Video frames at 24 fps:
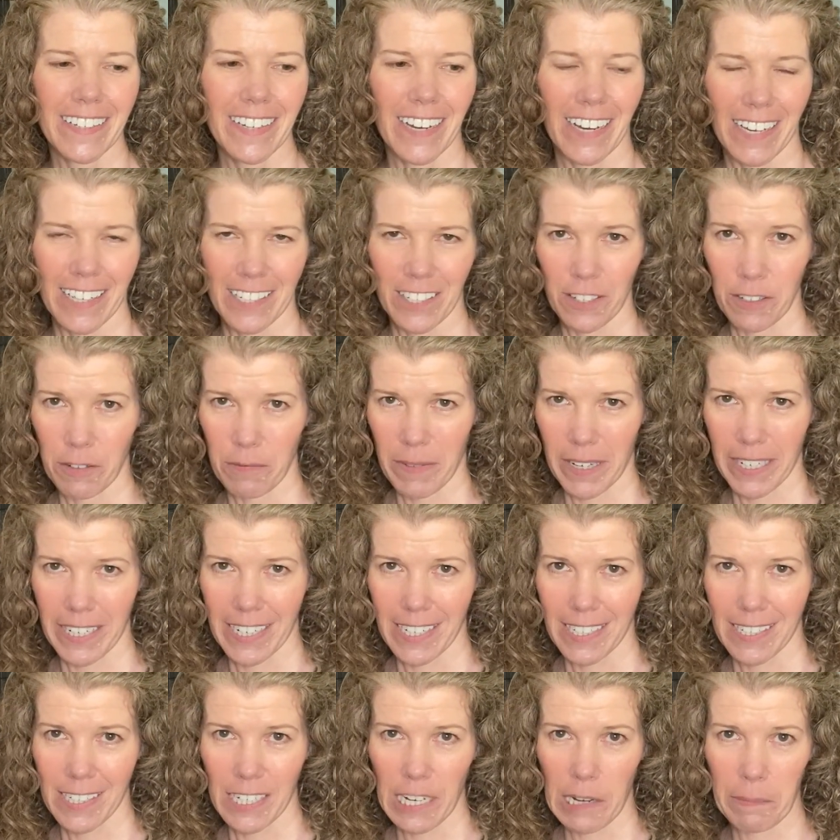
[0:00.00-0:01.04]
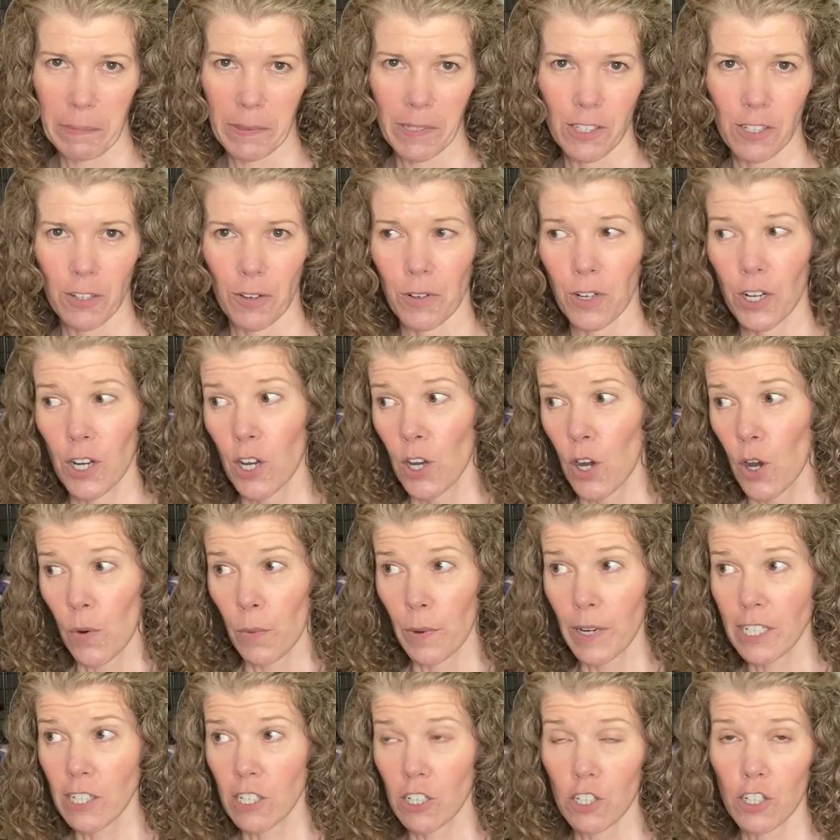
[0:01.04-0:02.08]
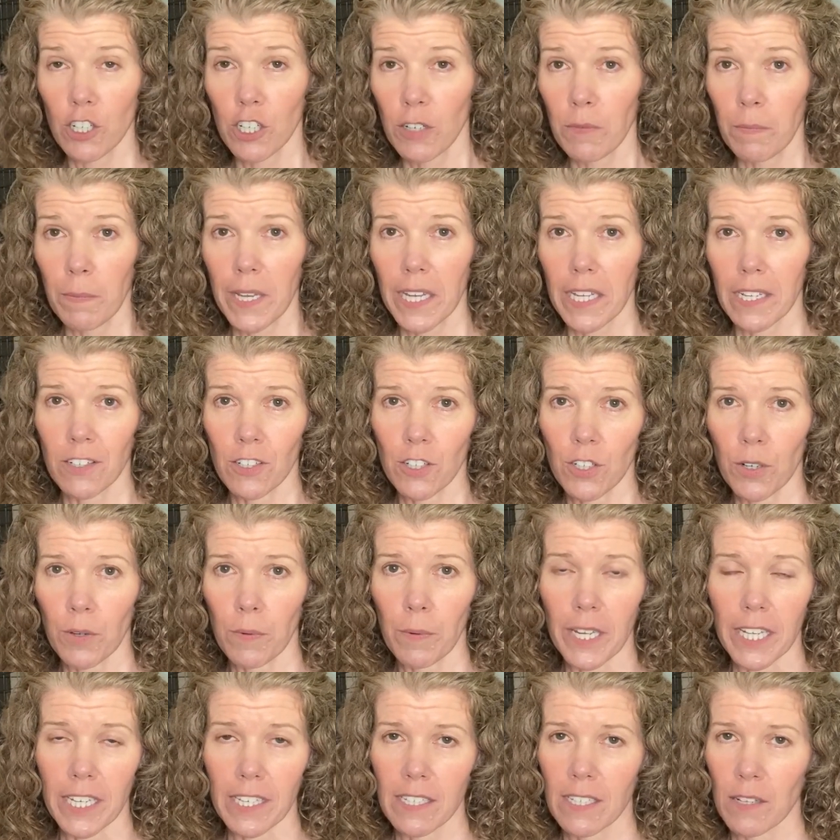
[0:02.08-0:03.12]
I do my next episode, which should be in 2 weeks.